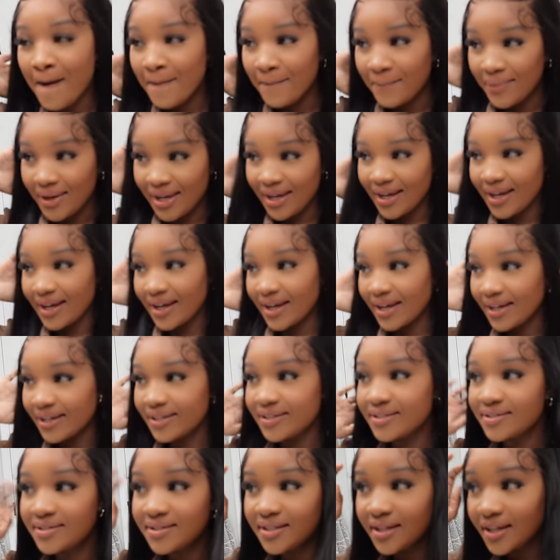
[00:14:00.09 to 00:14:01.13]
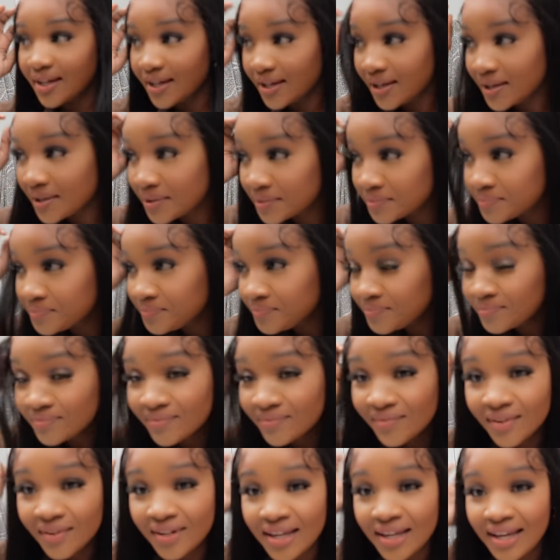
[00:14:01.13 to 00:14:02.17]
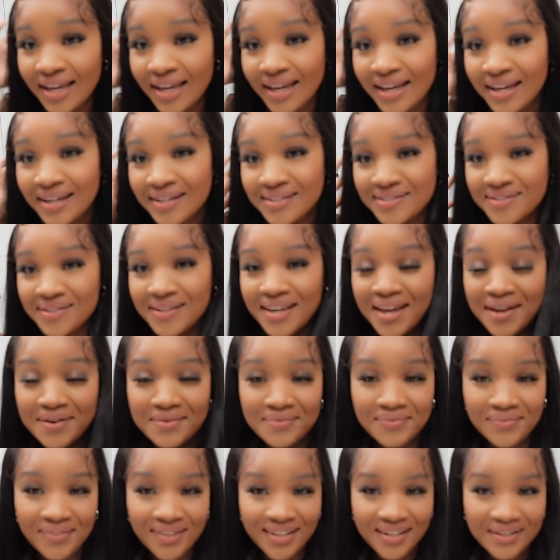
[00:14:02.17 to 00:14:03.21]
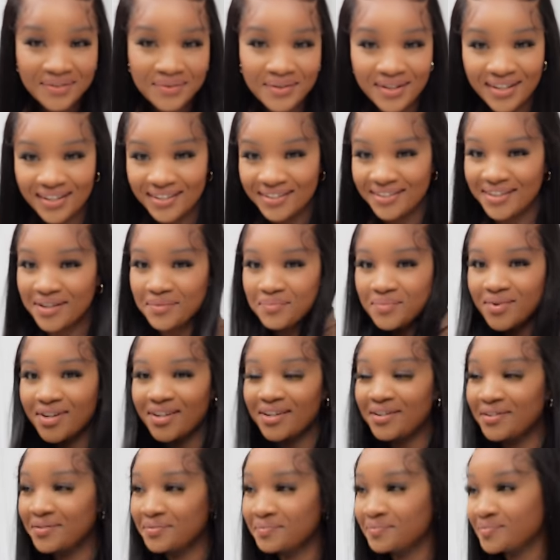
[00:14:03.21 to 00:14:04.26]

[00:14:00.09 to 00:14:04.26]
But yeah, guys. So yeah, I'm finished. Tête moi,